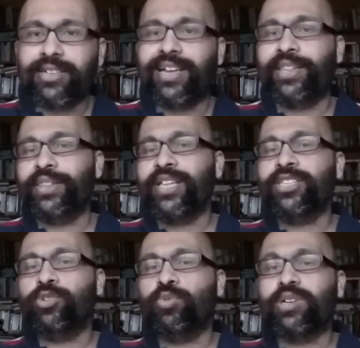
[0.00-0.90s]
and
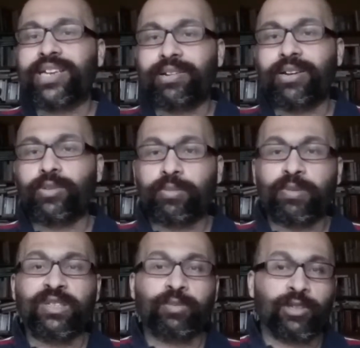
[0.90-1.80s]
then you will carry out the
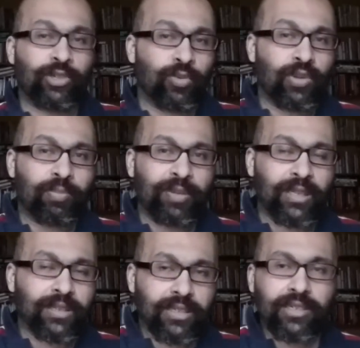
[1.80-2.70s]
principles. You will
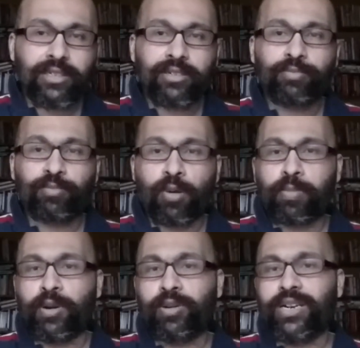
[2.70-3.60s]
build
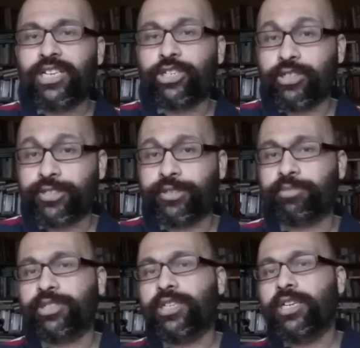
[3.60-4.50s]
proper
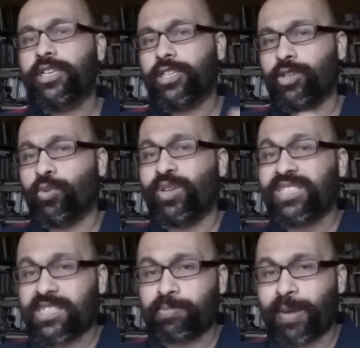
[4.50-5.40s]
relationships. You will
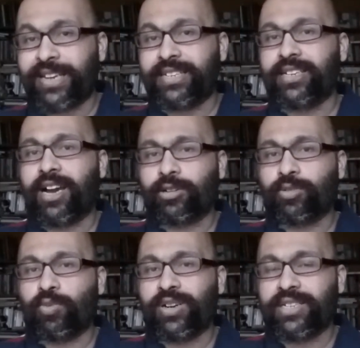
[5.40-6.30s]
spend out
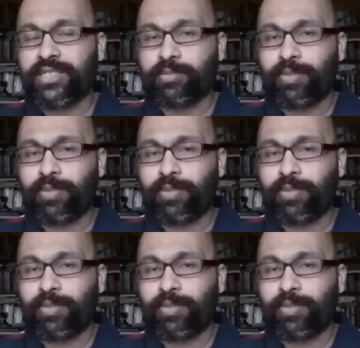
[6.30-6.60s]
of what is